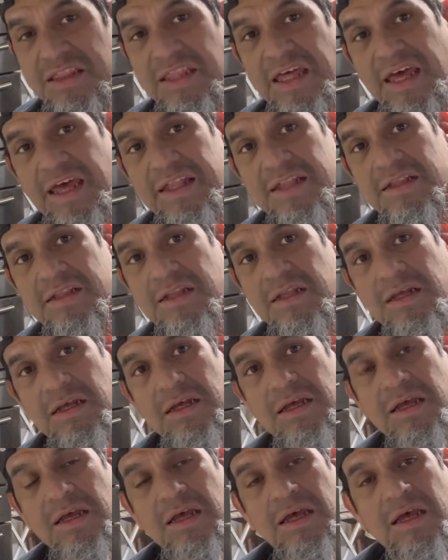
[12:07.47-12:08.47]
that
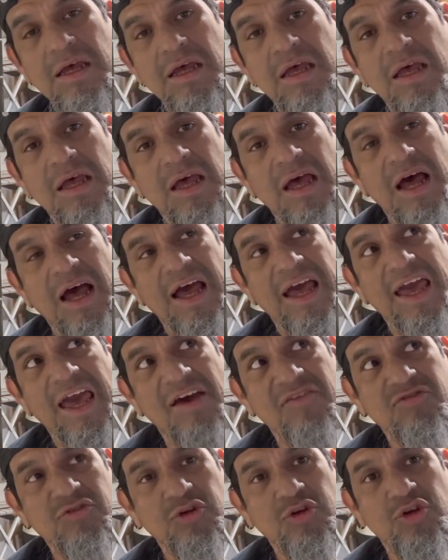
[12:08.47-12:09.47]
I
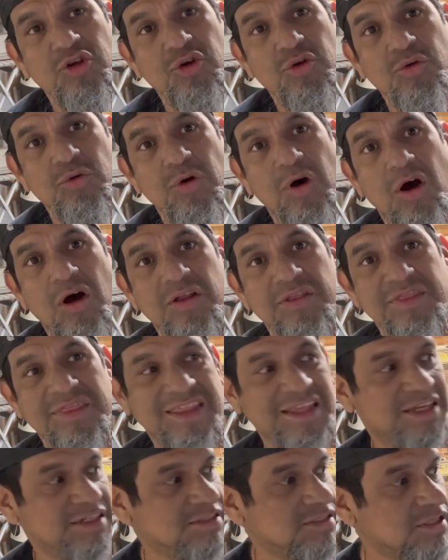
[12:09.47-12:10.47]
have to do on
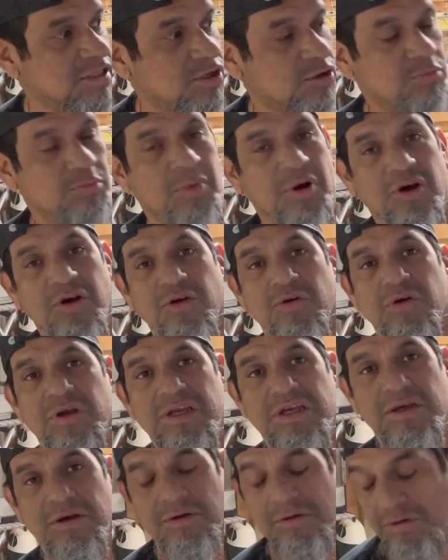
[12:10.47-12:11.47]
this little Mercury
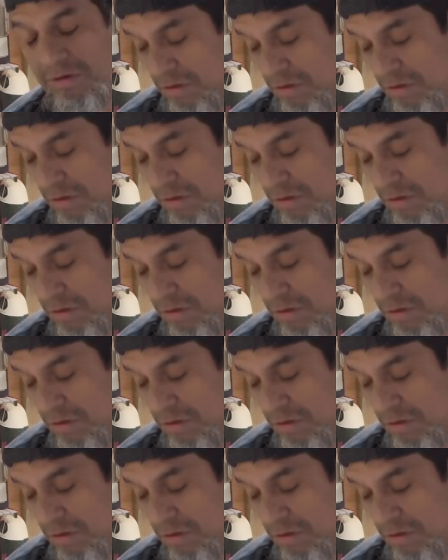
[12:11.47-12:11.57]
here